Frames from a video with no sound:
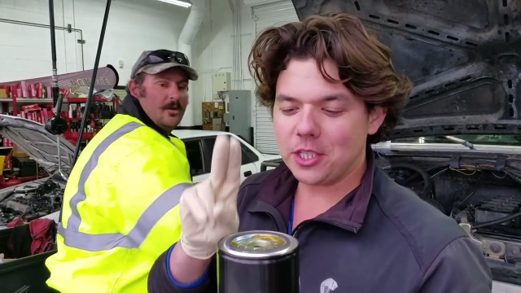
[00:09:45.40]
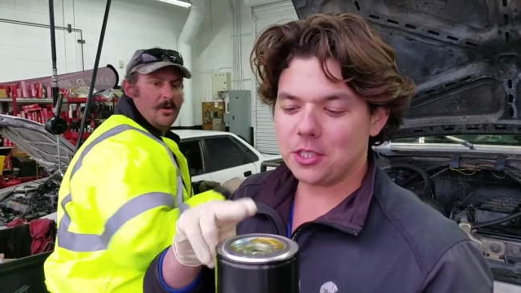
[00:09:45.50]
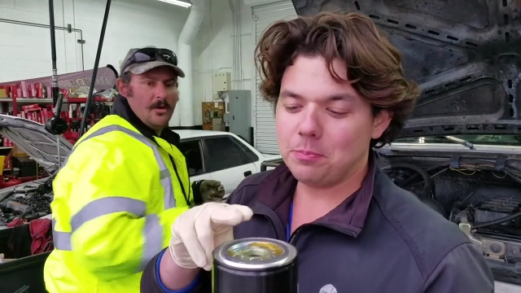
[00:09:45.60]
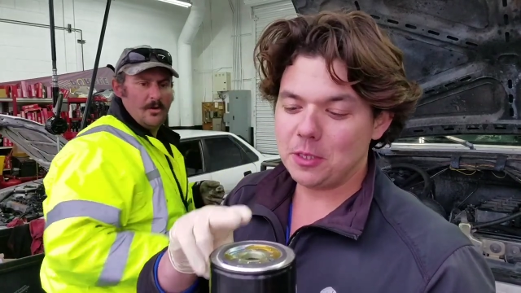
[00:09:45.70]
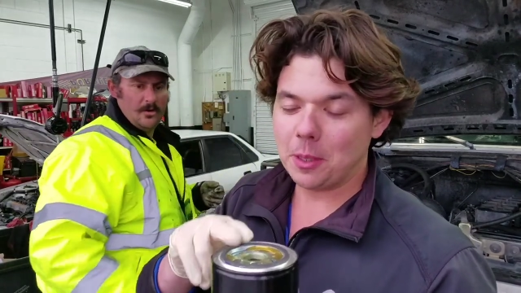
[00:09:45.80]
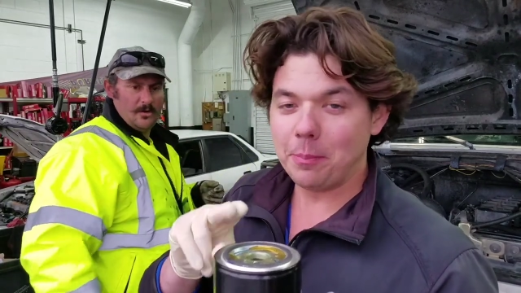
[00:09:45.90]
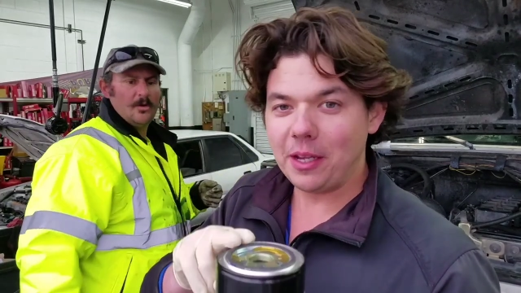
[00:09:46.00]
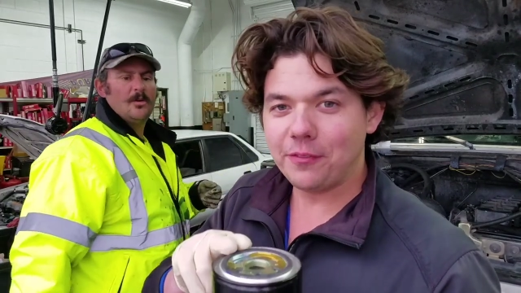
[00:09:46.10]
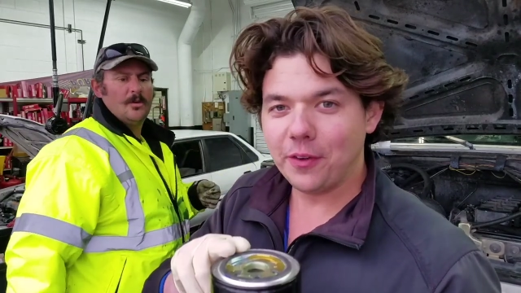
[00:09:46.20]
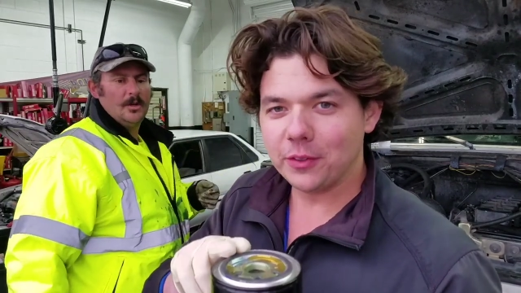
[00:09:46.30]
Speaker 1: This is a
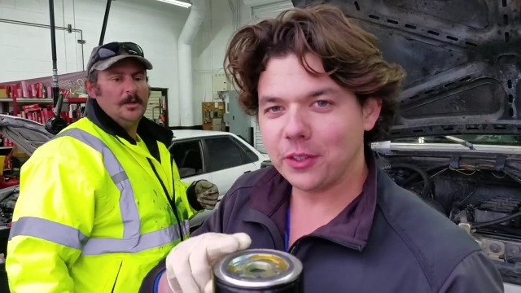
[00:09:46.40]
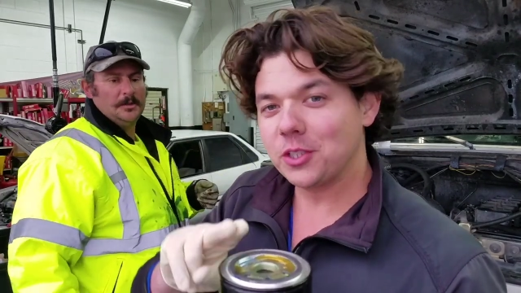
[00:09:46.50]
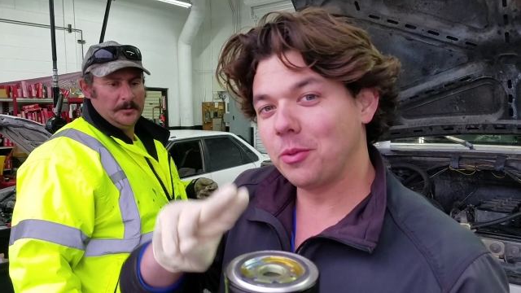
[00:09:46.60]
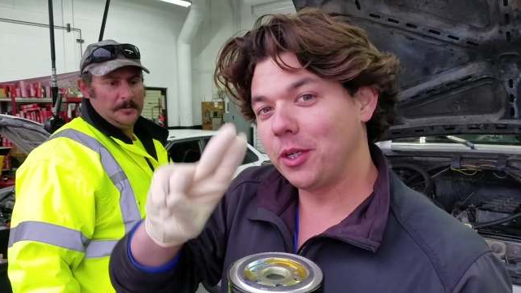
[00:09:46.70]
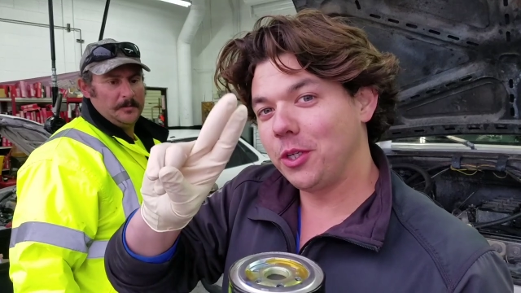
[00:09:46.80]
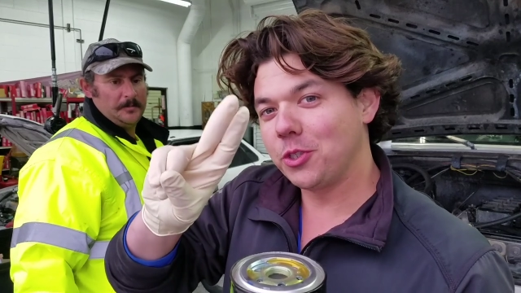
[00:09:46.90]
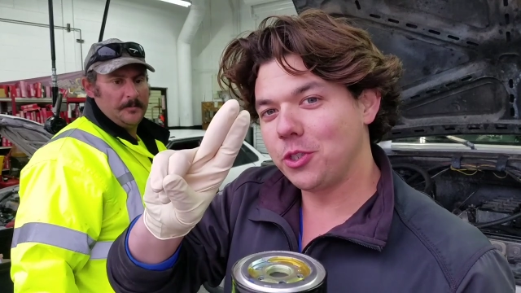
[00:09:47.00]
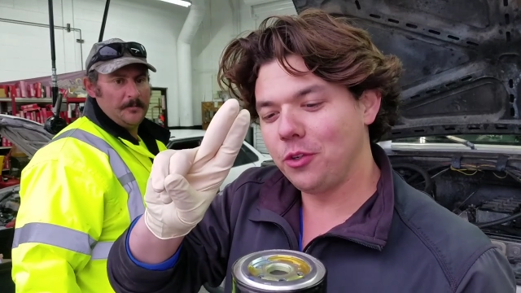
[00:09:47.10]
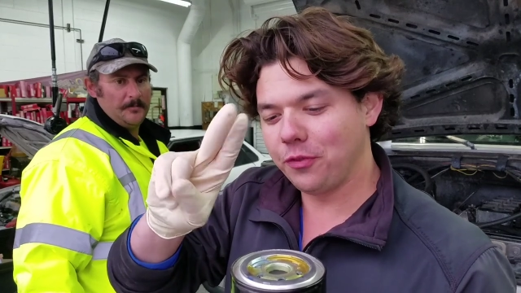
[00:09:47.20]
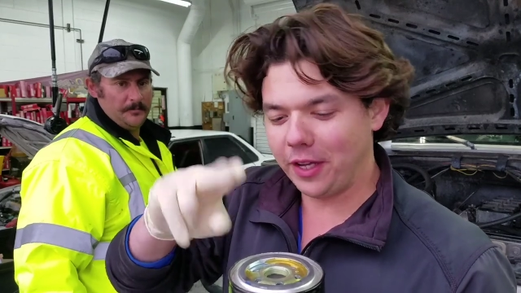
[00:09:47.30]
big filter, so we're gonna
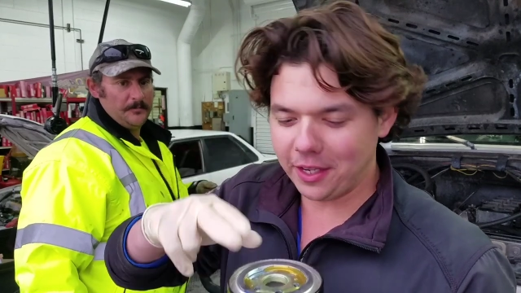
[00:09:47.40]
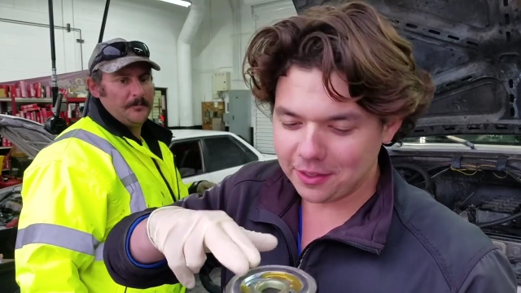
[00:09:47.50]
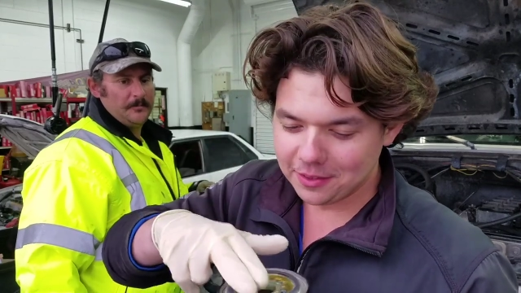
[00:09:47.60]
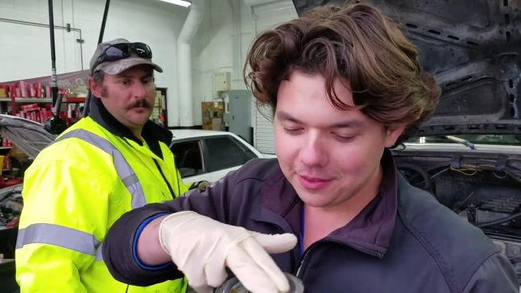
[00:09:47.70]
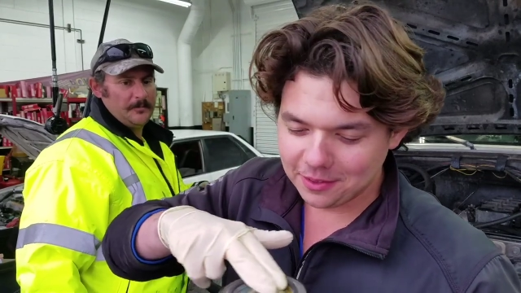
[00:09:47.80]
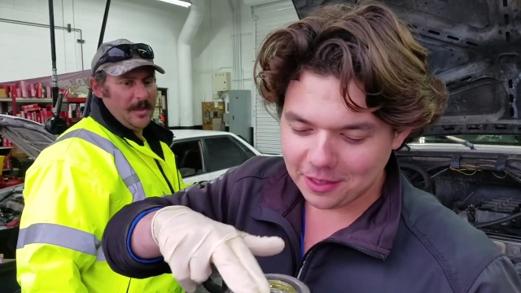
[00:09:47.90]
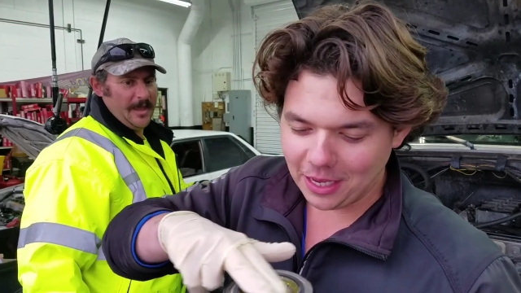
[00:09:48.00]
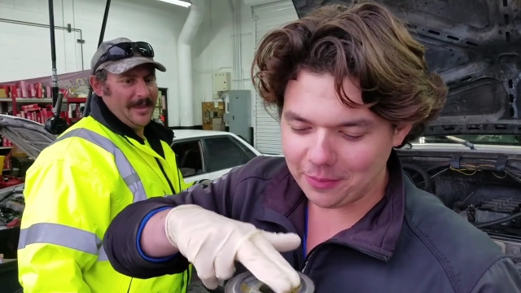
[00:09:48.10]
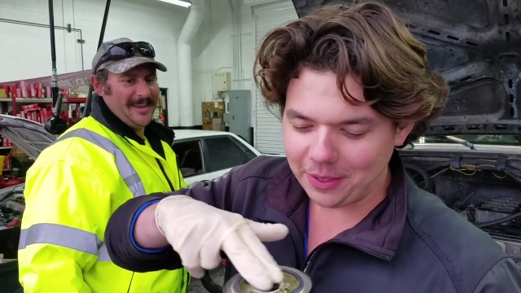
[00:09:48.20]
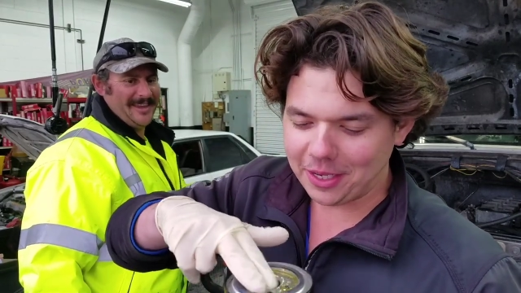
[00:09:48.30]
use two finger,
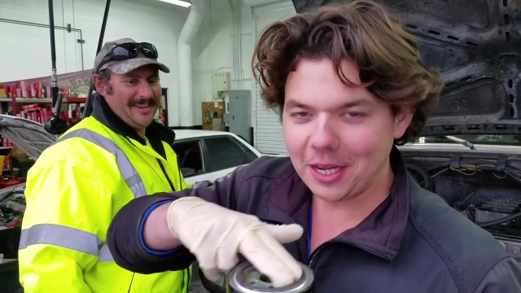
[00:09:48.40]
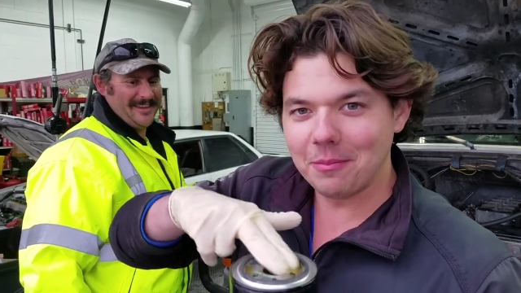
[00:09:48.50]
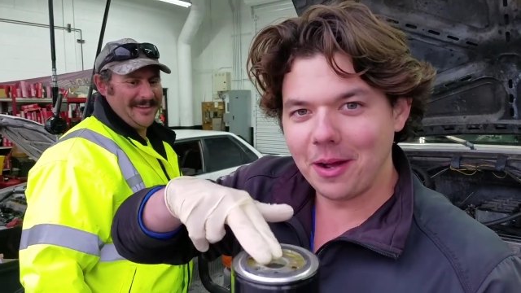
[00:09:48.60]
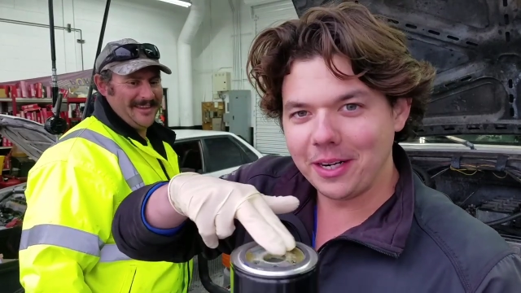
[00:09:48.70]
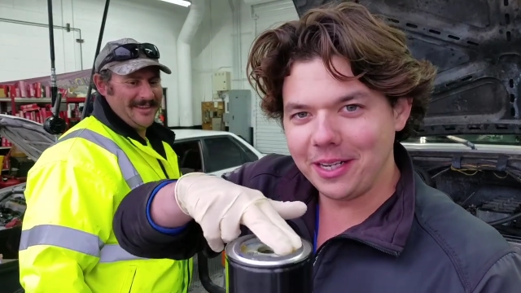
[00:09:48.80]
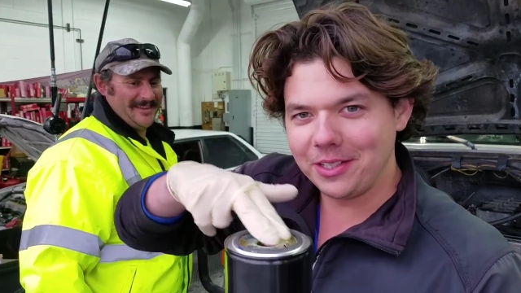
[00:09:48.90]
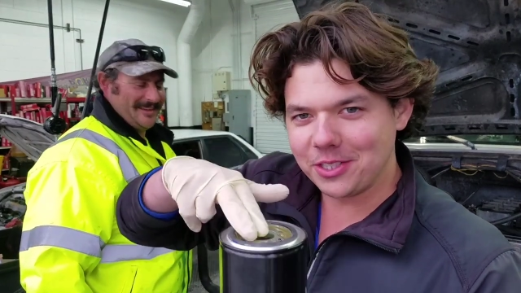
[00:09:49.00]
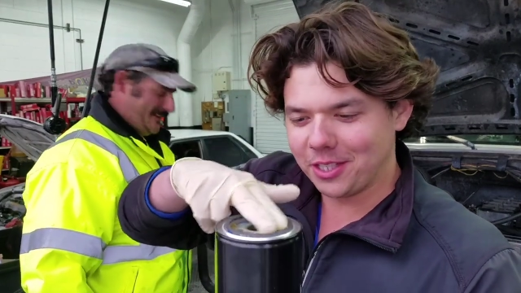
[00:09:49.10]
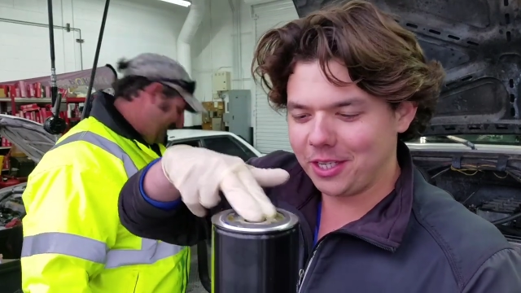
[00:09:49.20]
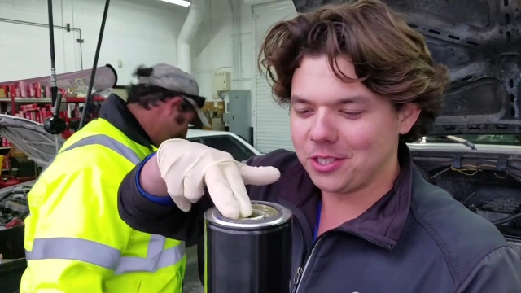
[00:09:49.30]
and we come on
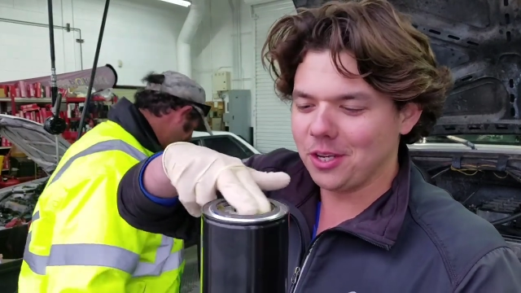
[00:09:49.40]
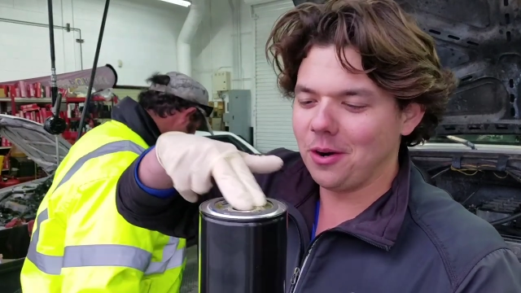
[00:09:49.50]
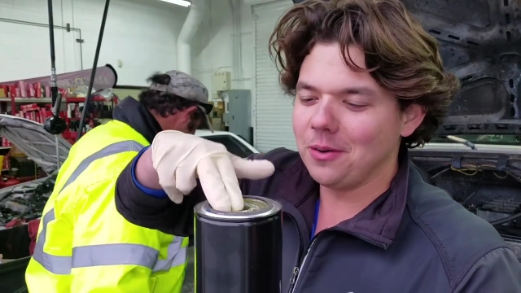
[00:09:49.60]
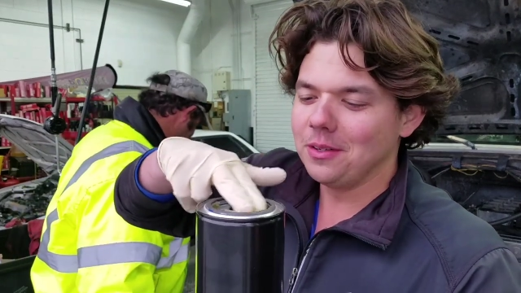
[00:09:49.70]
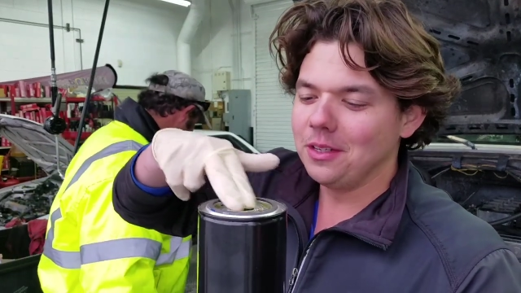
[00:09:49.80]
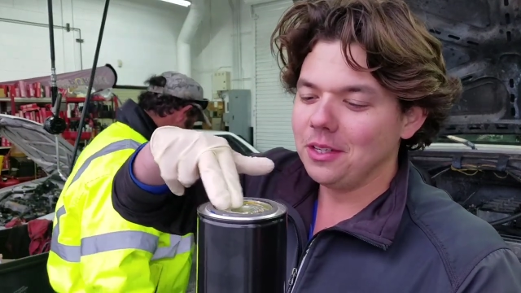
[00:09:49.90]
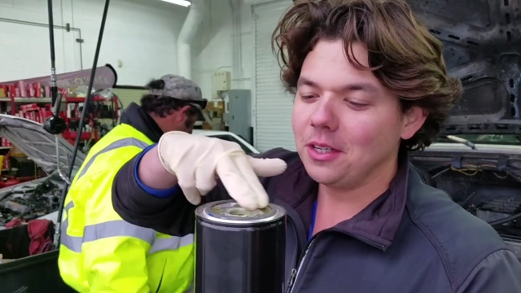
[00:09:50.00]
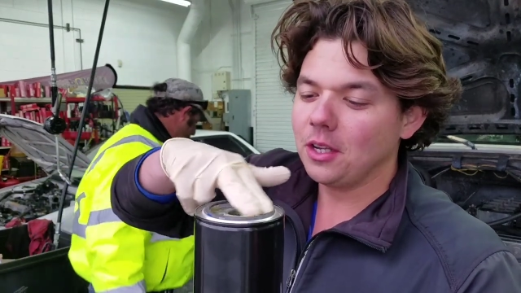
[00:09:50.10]
in just like so.